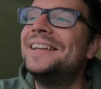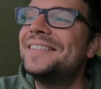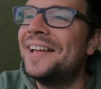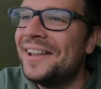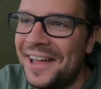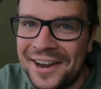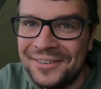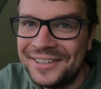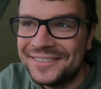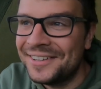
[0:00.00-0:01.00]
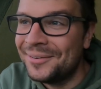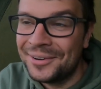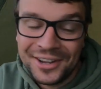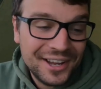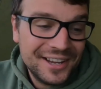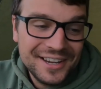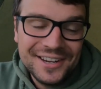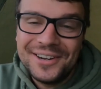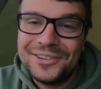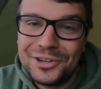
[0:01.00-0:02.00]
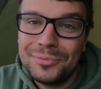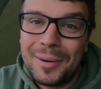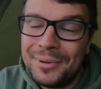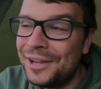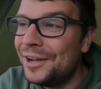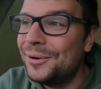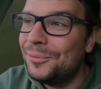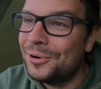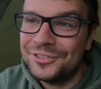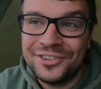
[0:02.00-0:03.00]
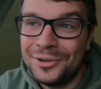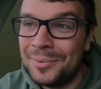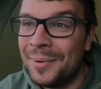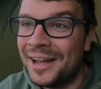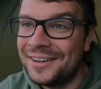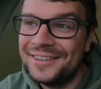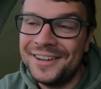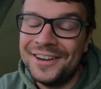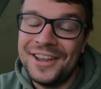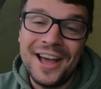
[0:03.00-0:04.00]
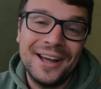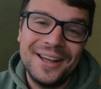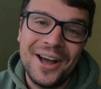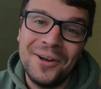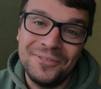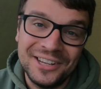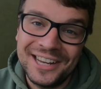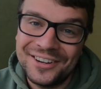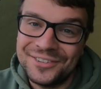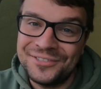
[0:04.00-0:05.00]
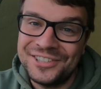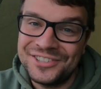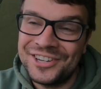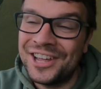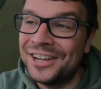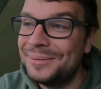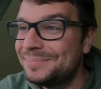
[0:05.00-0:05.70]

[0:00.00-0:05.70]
It's hilarious. So I'm gonna enjoy my beer, watch Superbad, and yeah, hopefully catch a fish tonight.